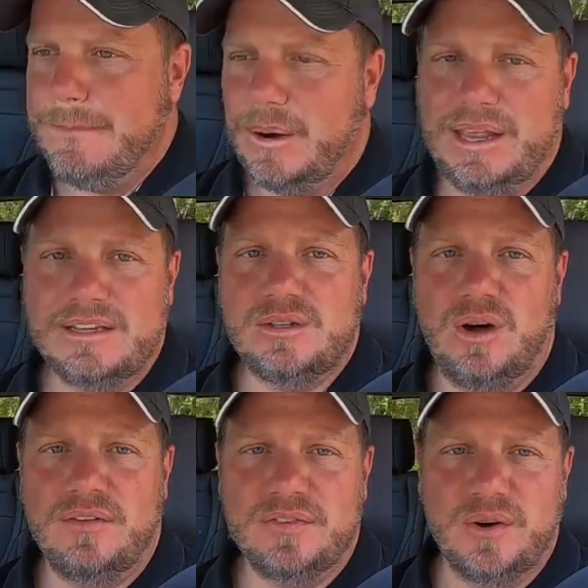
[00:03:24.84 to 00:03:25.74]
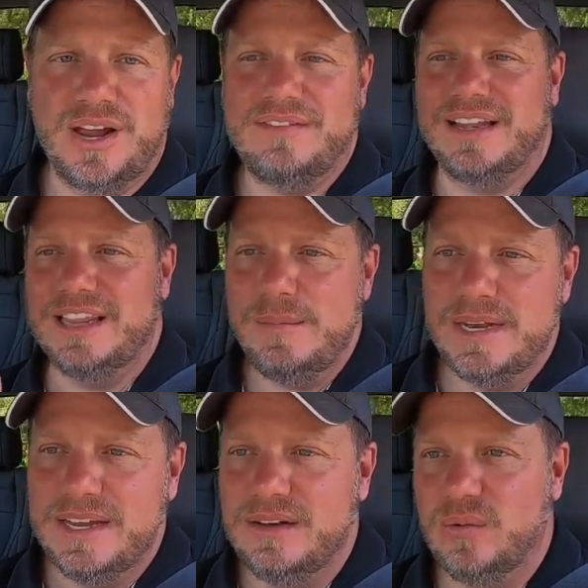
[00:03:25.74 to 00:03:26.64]
Okay, let's go off-road. I have the
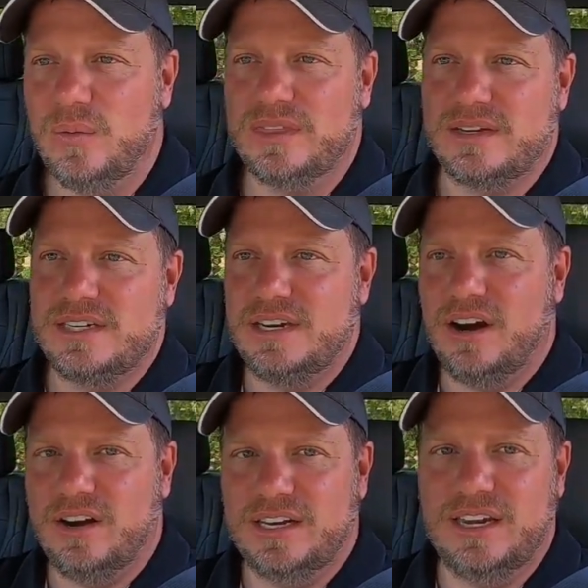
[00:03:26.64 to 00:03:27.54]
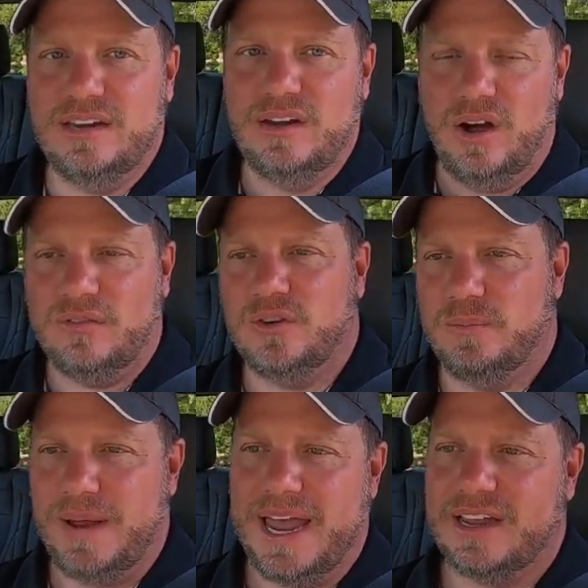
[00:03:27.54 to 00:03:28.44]
Limited with the TRD
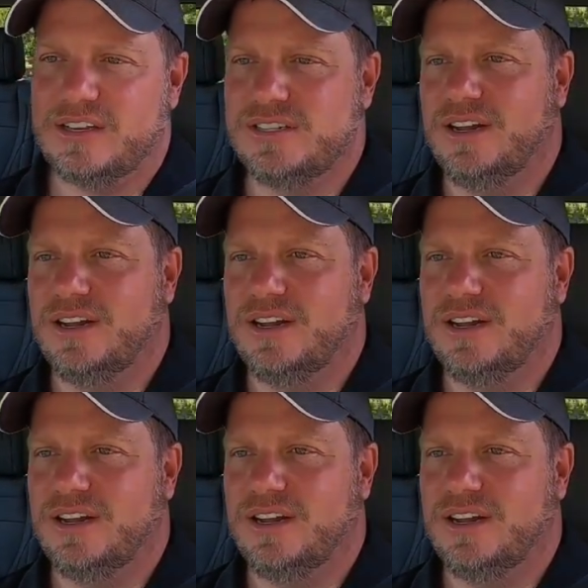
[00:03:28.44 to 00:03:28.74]
off-road package.